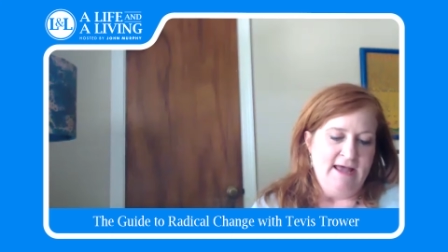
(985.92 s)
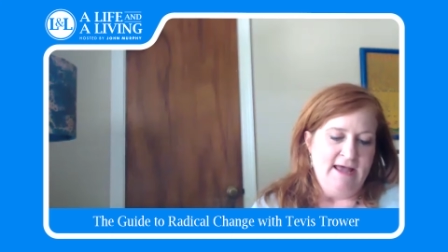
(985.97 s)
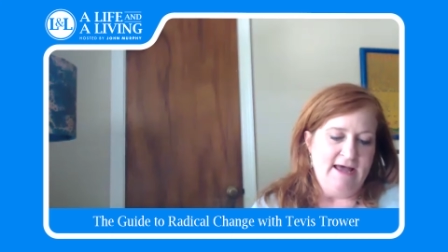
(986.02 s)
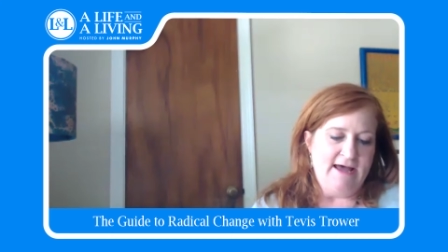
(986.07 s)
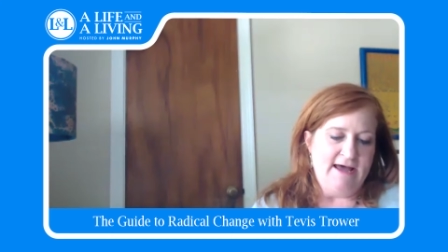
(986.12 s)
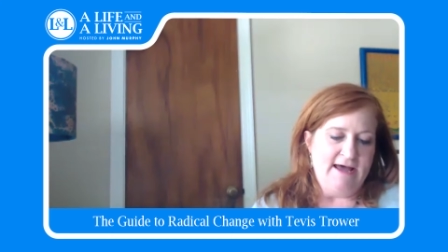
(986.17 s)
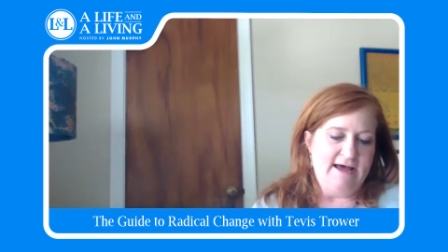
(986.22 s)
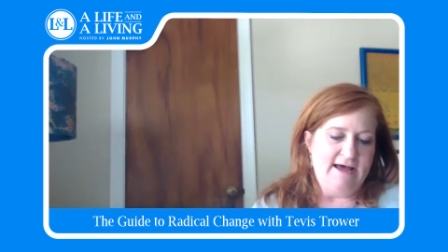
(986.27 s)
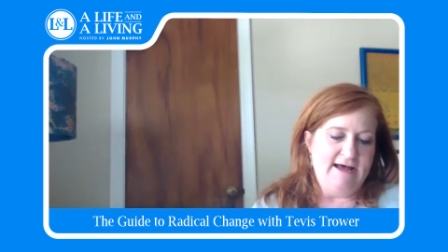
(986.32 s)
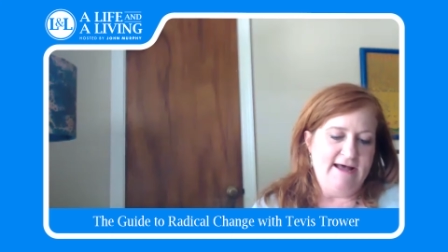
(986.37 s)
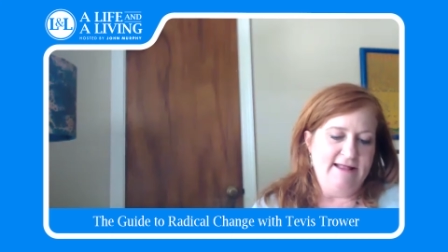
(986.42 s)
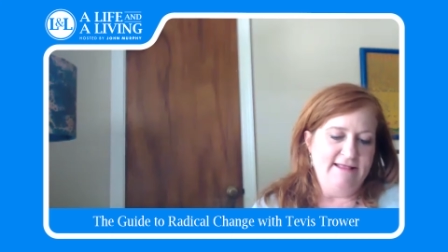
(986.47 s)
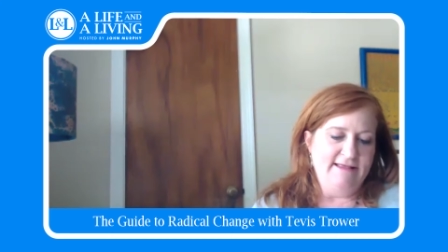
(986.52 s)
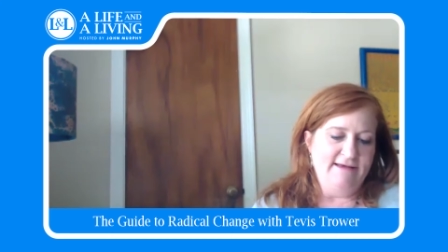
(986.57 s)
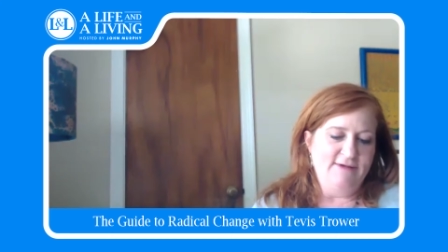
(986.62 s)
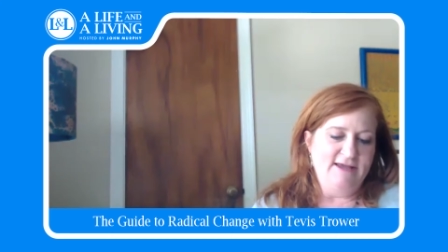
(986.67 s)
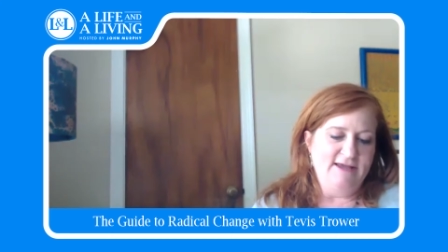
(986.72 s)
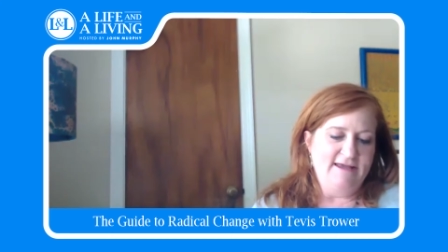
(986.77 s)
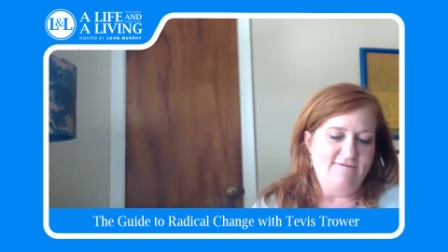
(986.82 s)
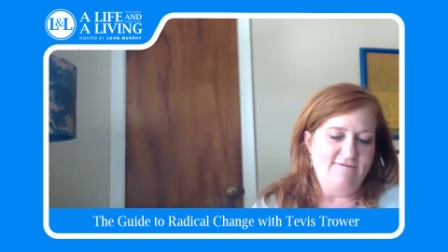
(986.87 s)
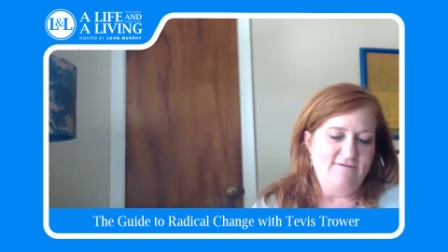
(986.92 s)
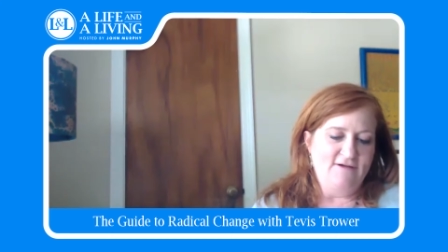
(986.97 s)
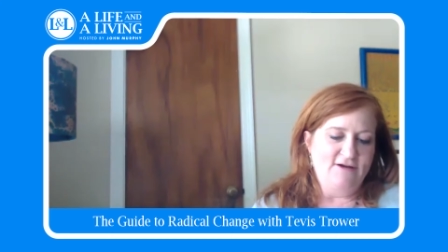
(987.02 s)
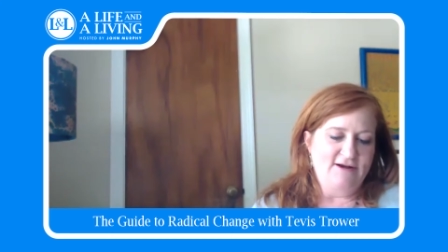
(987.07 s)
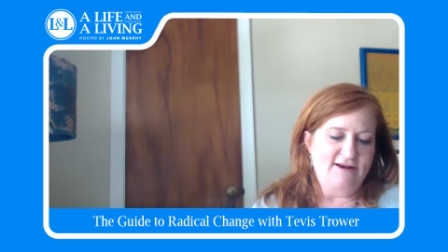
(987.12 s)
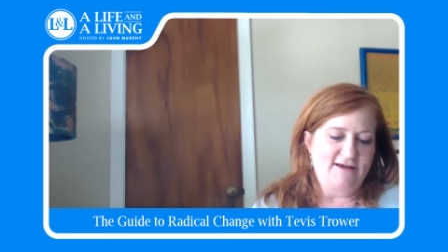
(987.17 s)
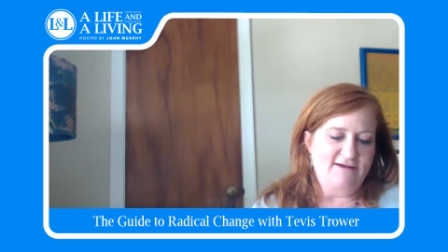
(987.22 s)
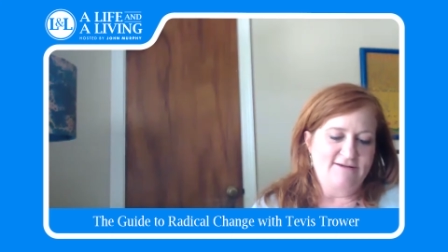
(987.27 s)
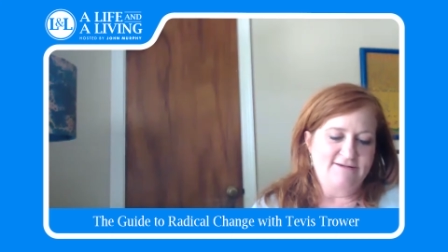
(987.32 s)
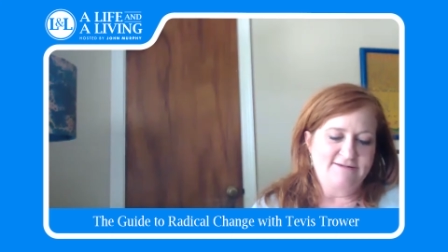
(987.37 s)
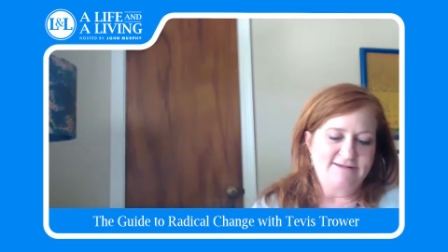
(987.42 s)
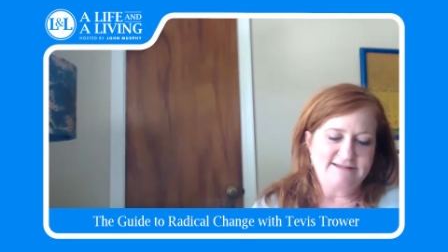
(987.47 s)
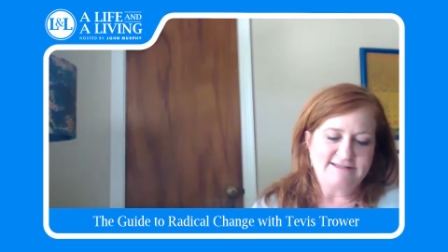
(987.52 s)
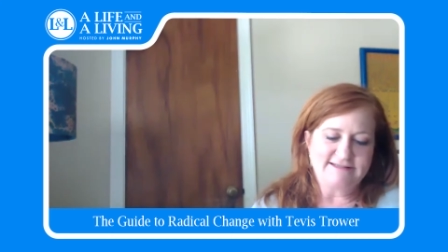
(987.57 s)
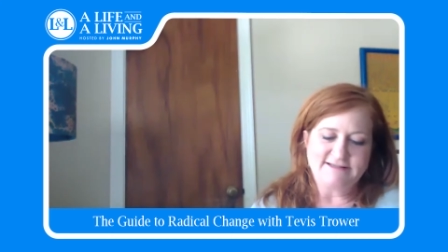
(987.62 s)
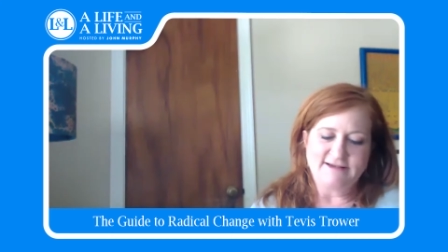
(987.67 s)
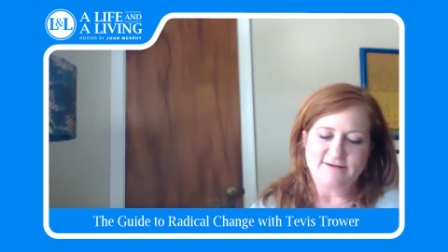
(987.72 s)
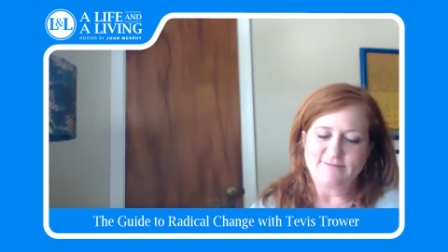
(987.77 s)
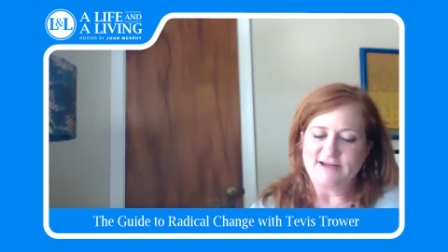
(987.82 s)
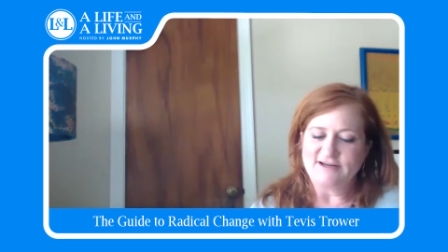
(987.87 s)
Let me give you another. This
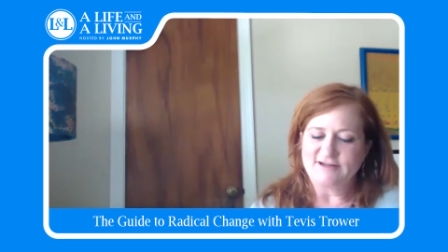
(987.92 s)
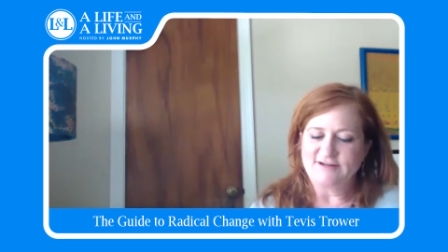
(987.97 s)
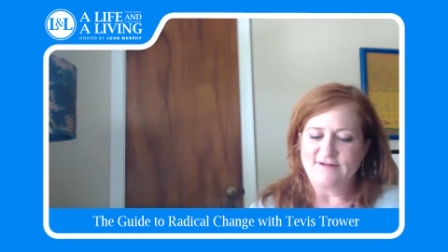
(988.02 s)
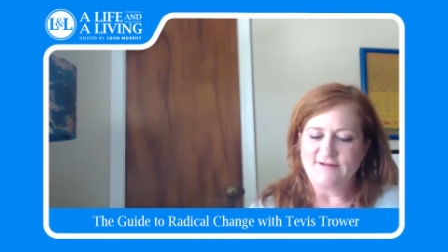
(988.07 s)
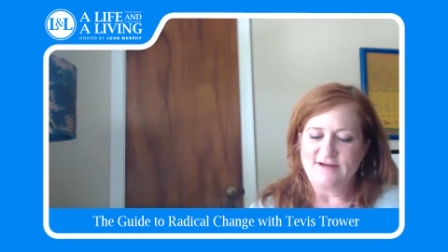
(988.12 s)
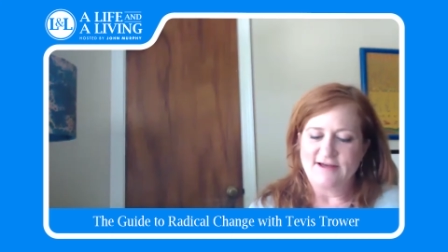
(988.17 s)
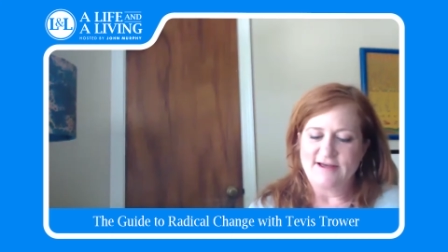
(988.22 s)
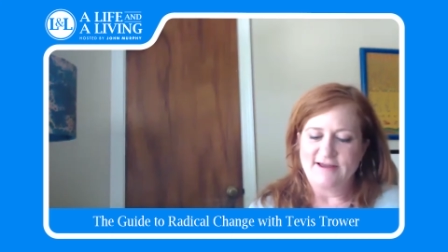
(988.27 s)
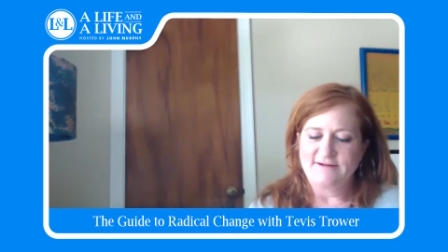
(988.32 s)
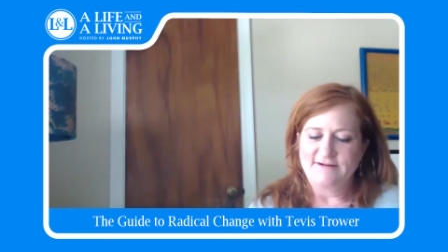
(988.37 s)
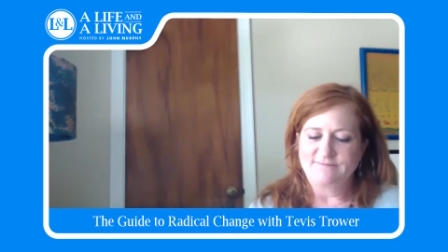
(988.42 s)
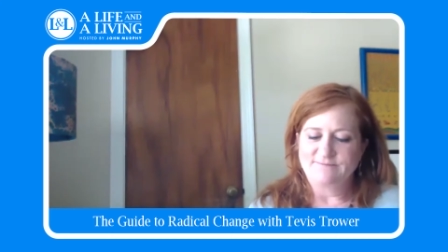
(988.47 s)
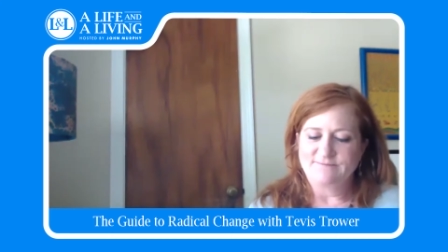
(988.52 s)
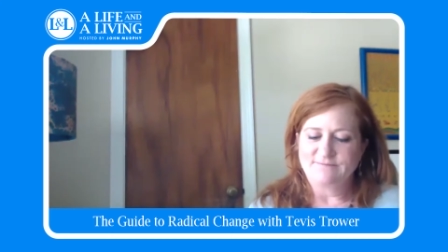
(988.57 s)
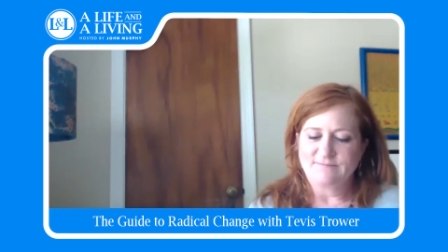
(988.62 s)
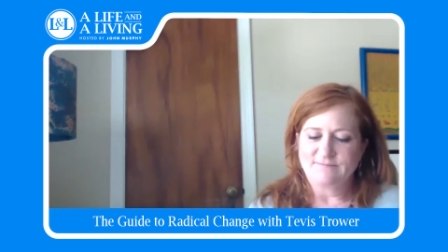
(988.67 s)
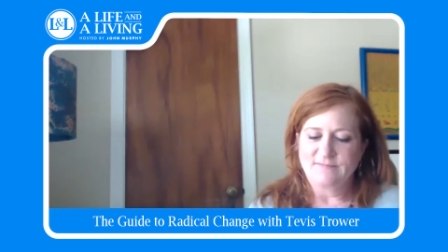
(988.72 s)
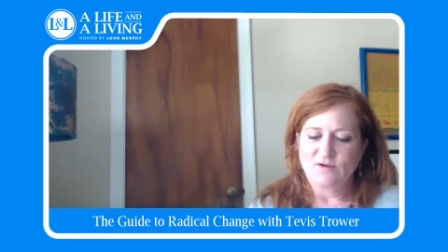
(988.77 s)
is so much fun.